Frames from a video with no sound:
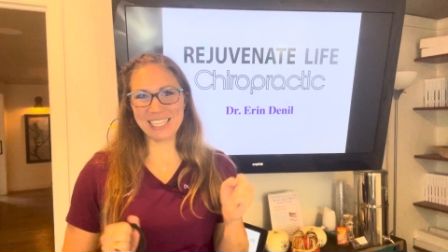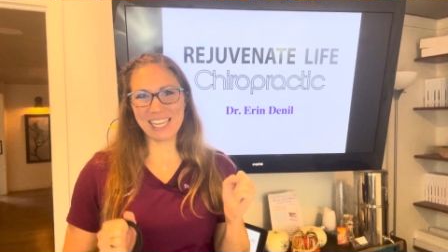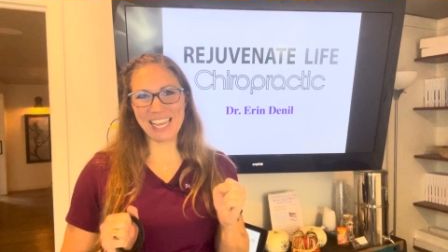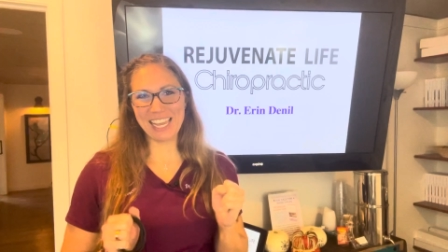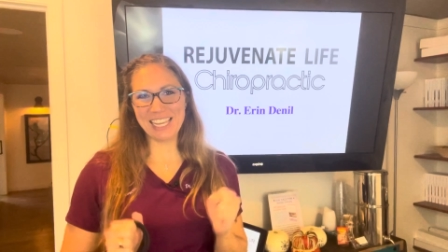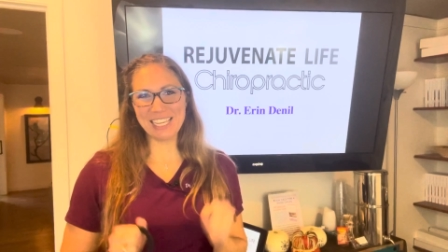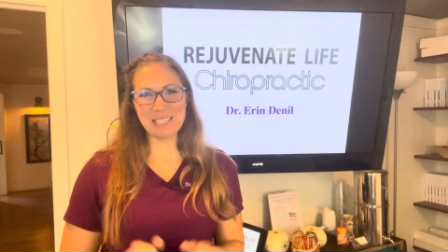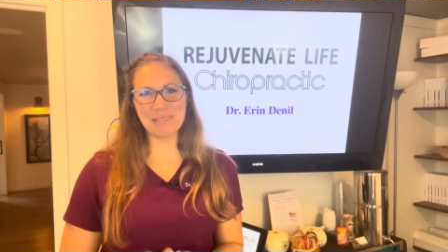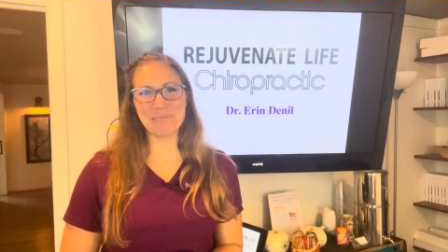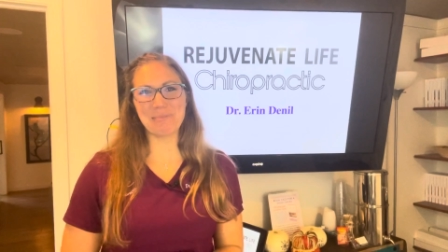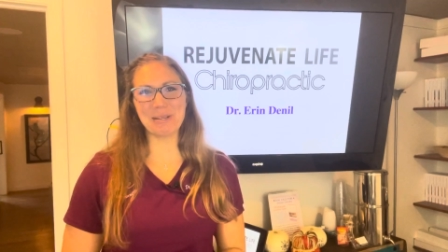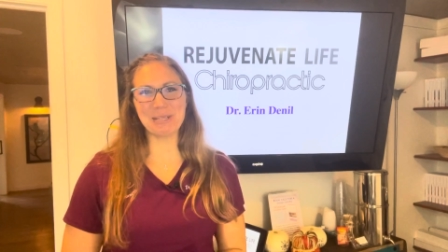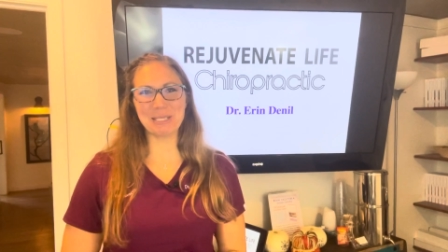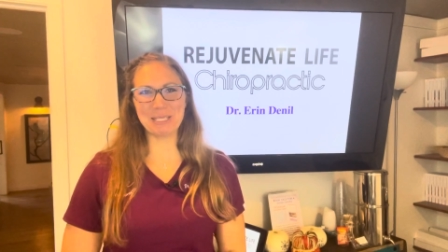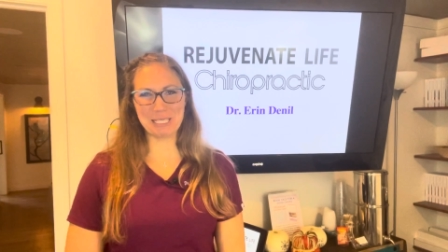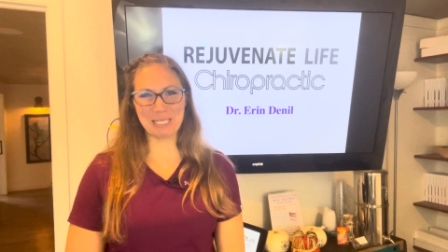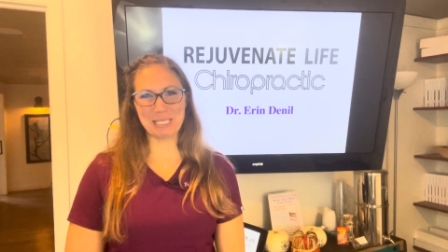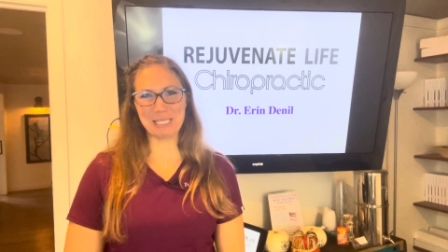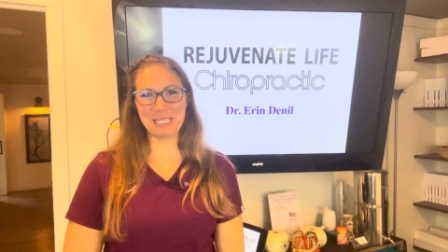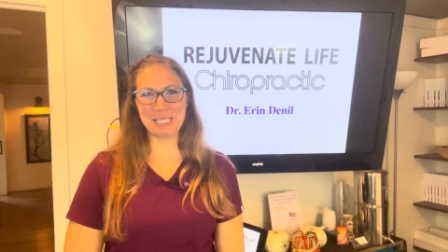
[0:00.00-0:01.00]
yay, especially
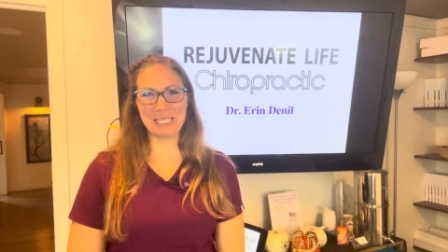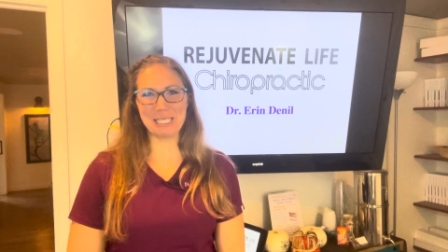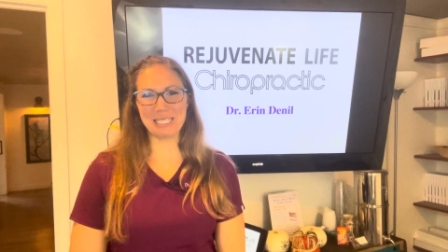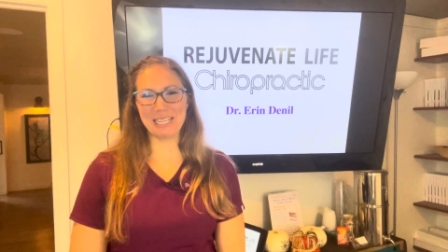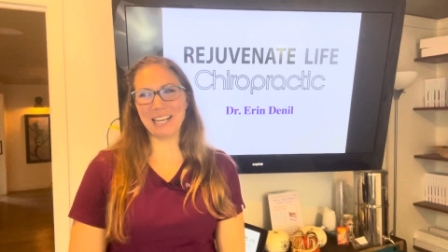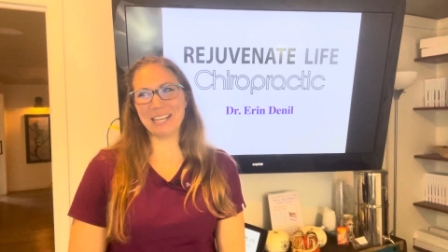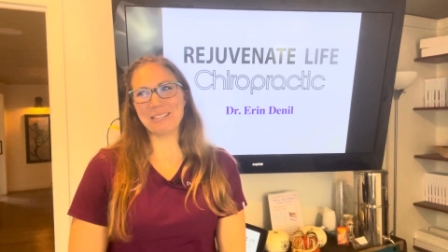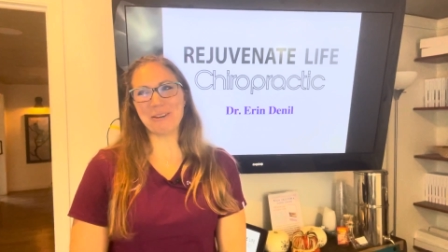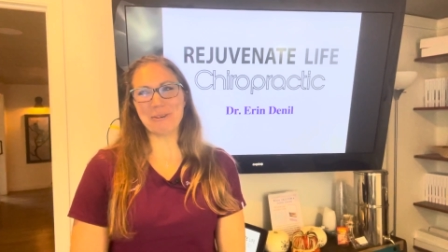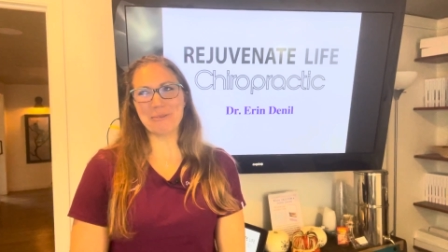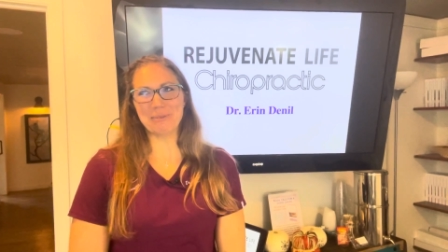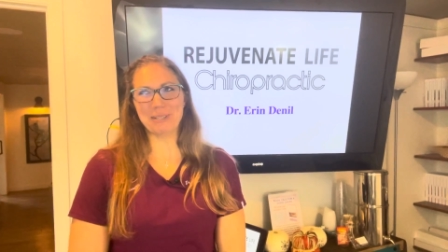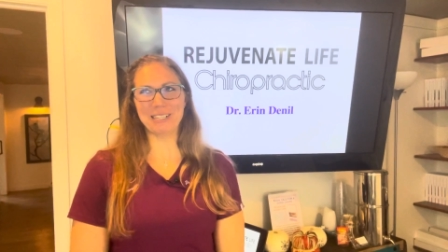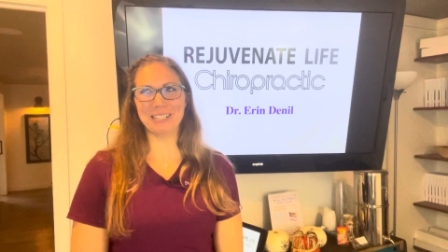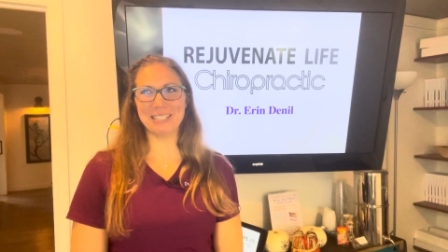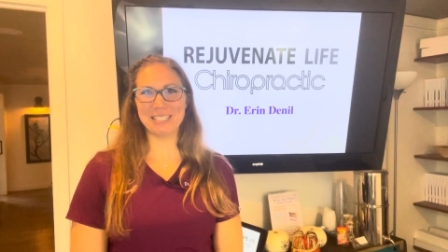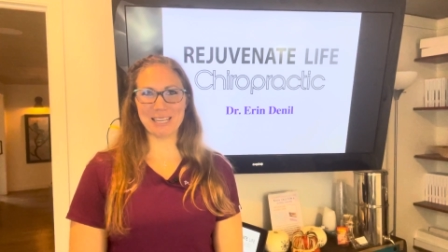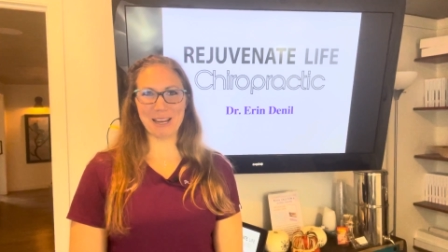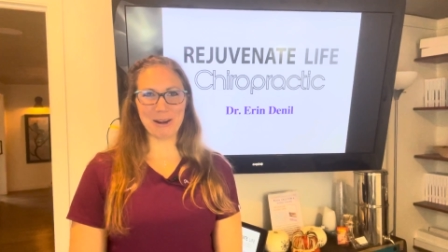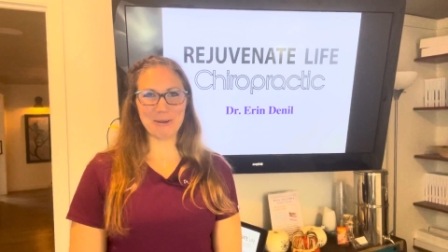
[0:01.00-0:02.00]
since October
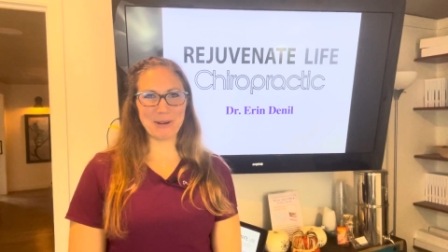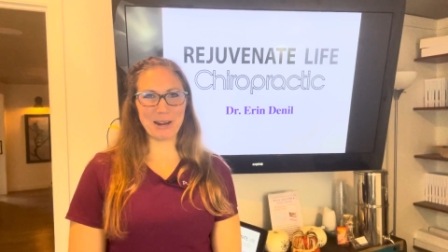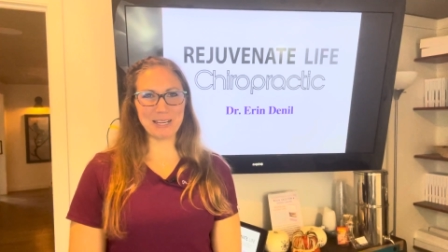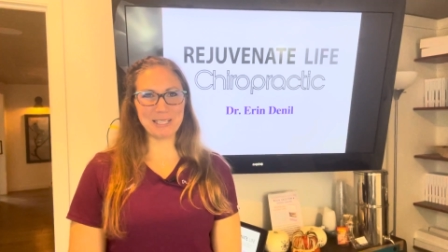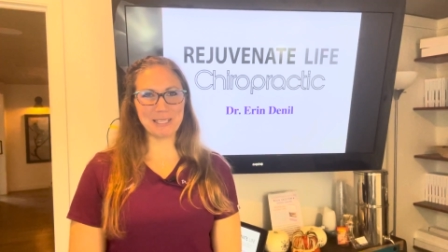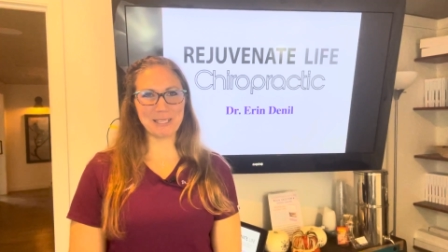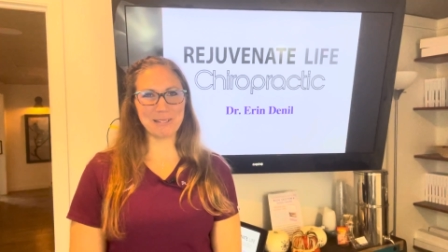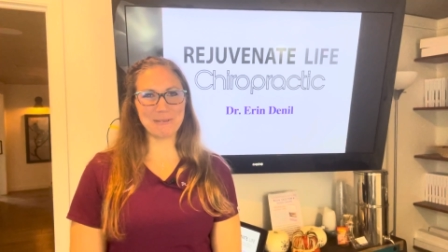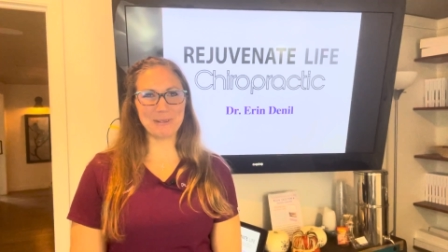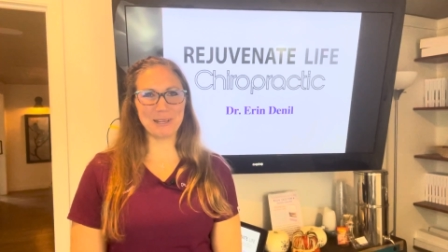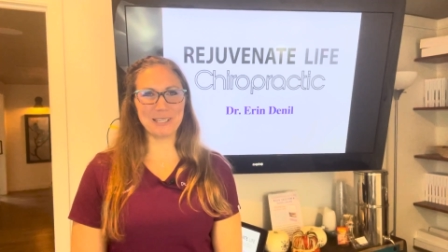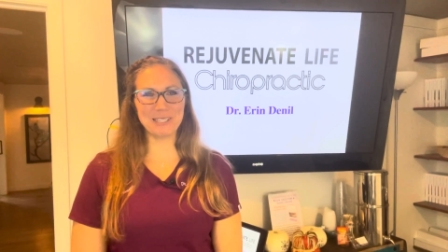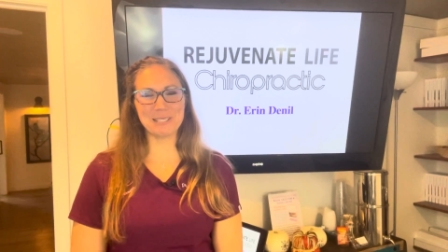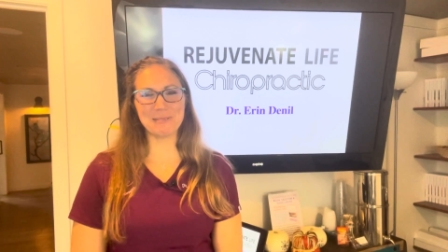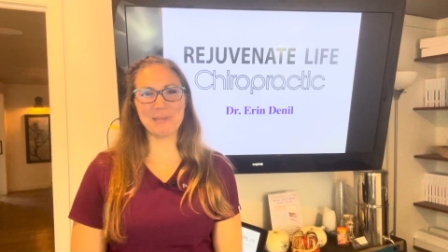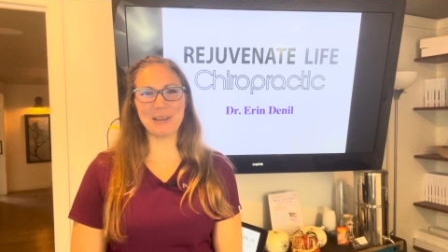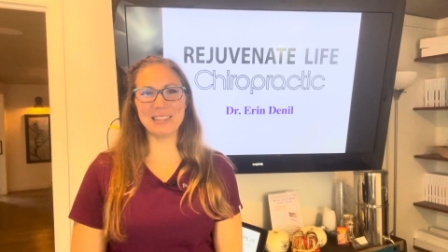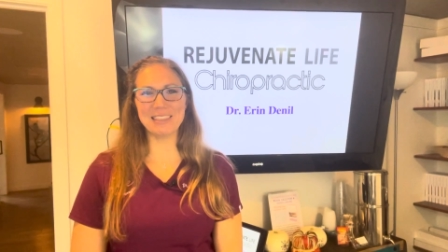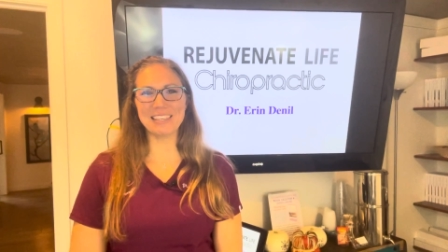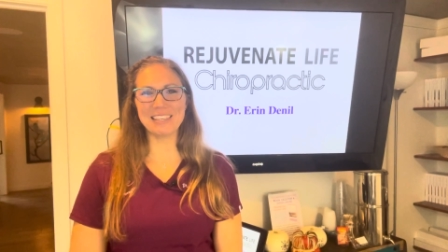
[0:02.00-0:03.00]
is Chiropractic
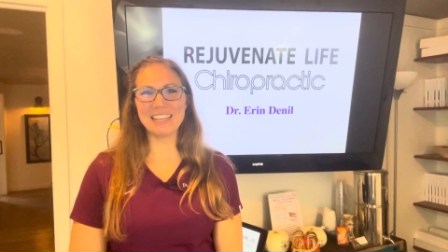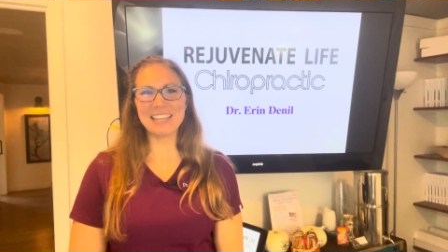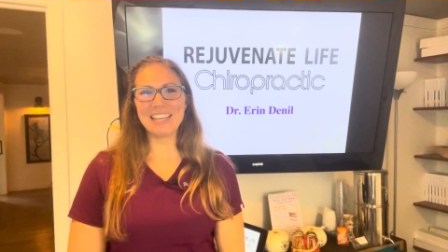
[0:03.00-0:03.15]
Awareness Month.